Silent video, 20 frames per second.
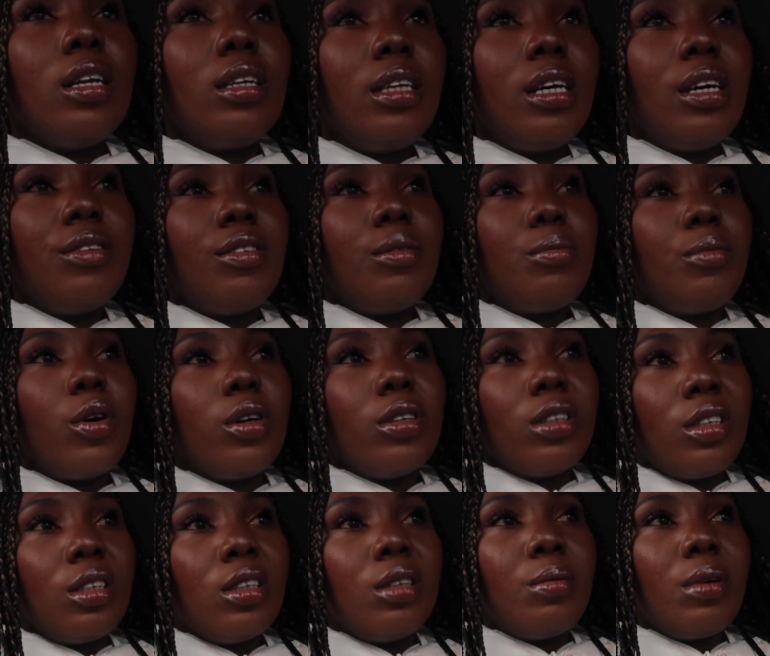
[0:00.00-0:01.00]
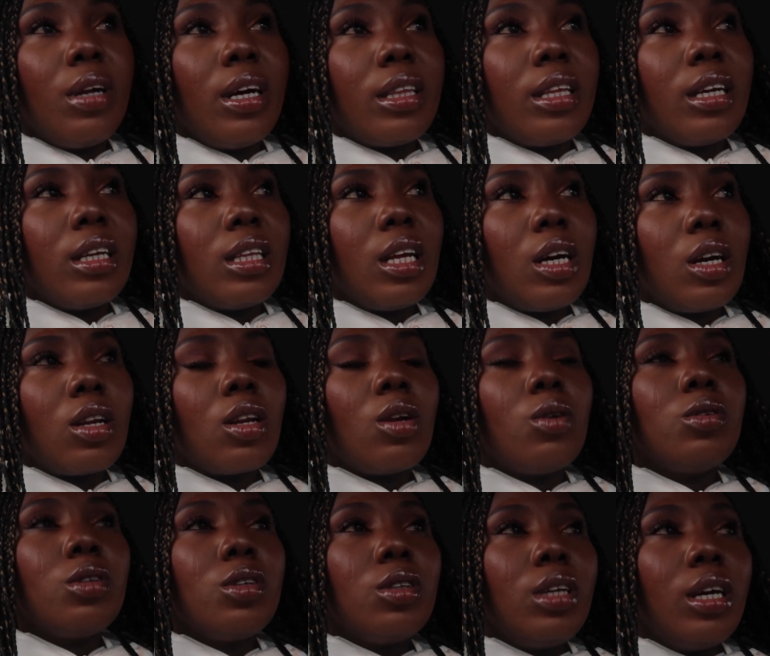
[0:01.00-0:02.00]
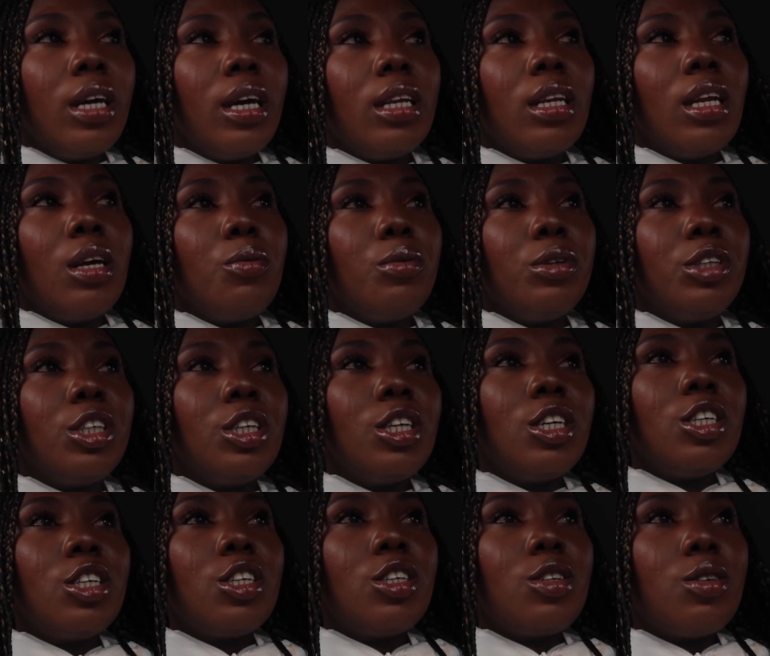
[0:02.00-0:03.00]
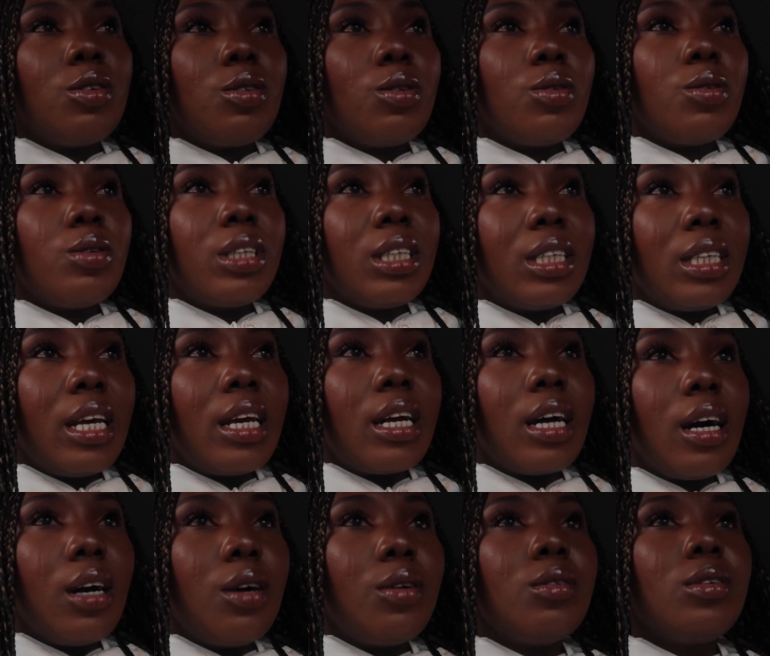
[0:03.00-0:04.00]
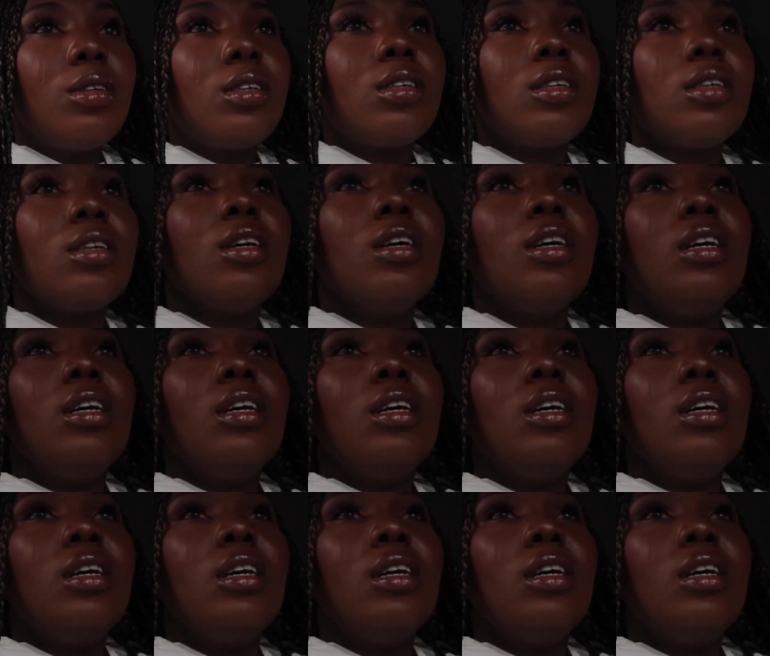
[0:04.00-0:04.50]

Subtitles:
Dave and Buster, but I think they closed today, and then we changed to Steakhouse.